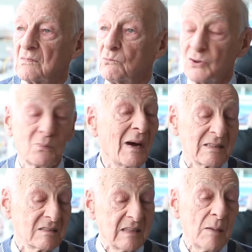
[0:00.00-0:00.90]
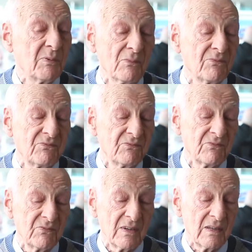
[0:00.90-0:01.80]
was my type of
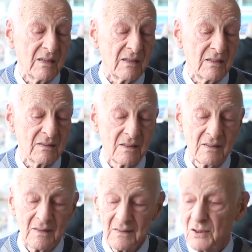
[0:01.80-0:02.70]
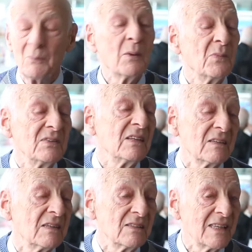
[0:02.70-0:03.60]

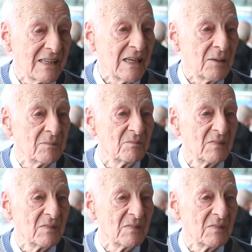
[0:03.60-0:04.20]
commitment in the game.